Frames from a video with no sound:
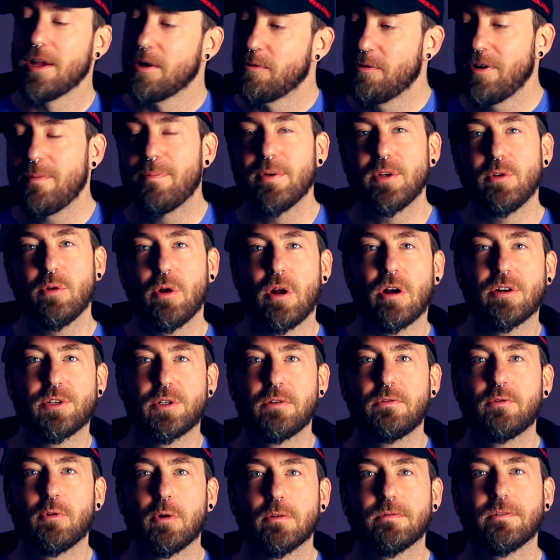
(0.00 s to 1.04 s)
We've been doing
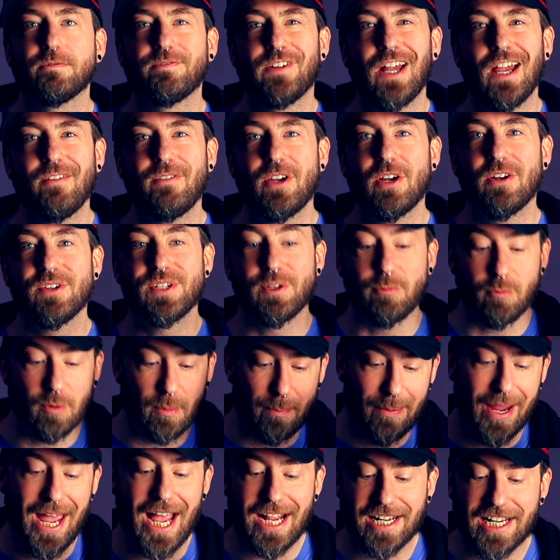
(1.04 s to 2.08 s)
R24 for 5 years and we're
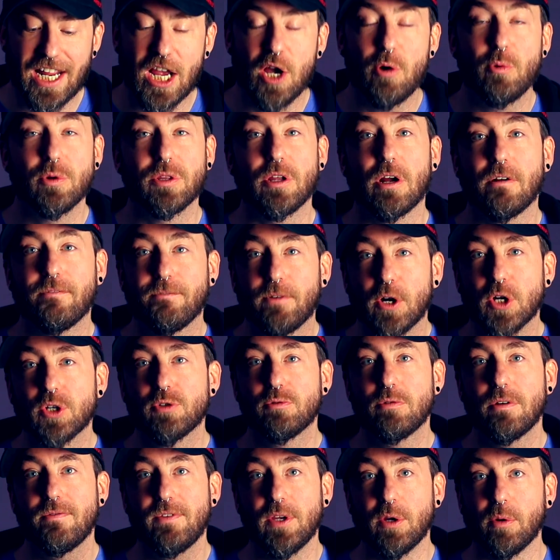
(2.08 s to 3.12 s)
back now with our
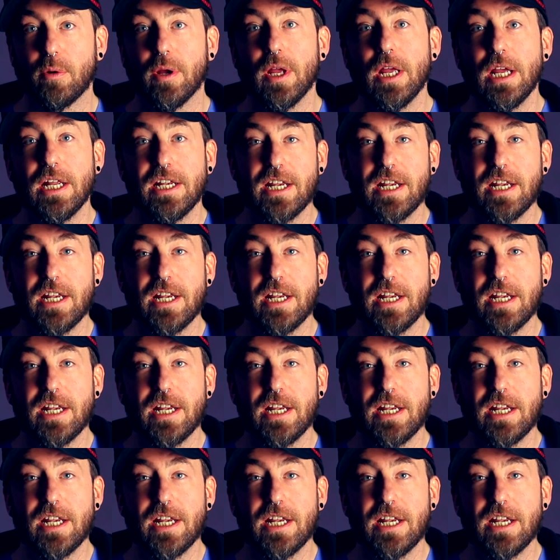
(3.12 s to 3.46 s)
first review.